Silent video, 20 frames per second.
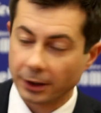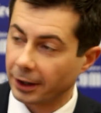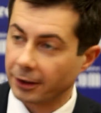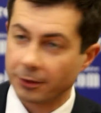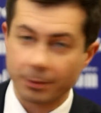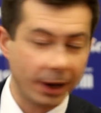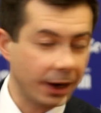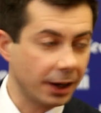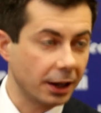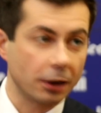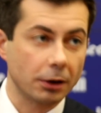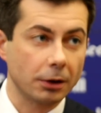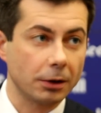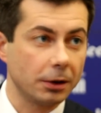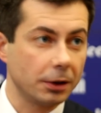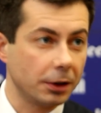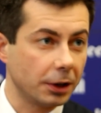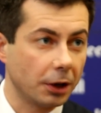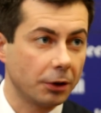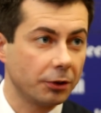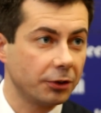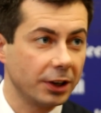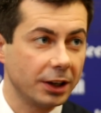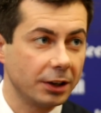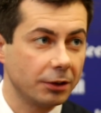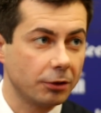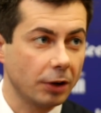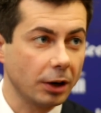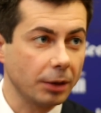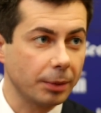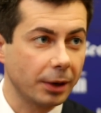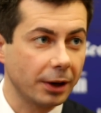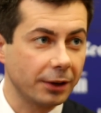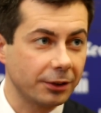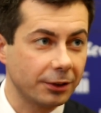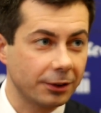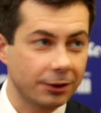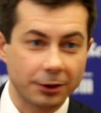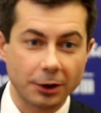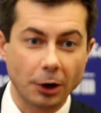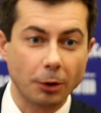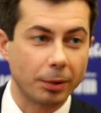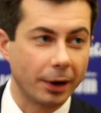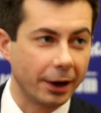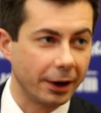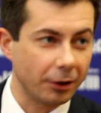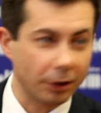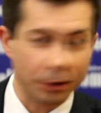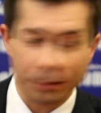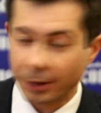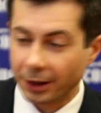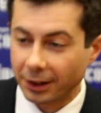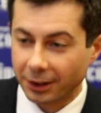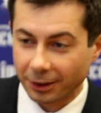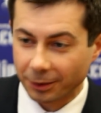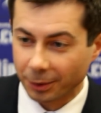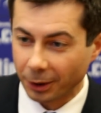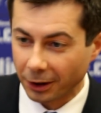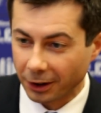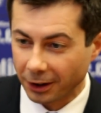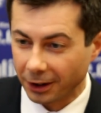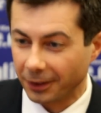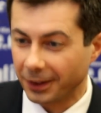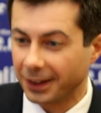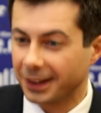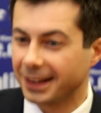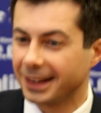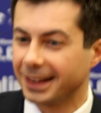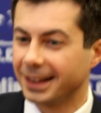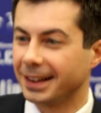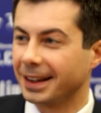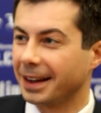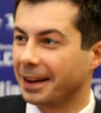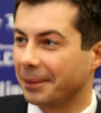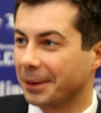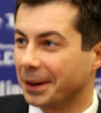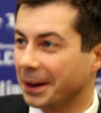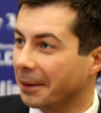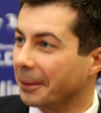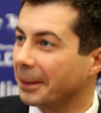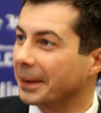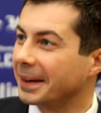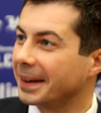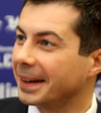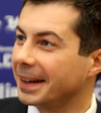that lets Medicare negotiate drug prices. It's a no-brainer. Everybody thinks we ought to do it, and we don't.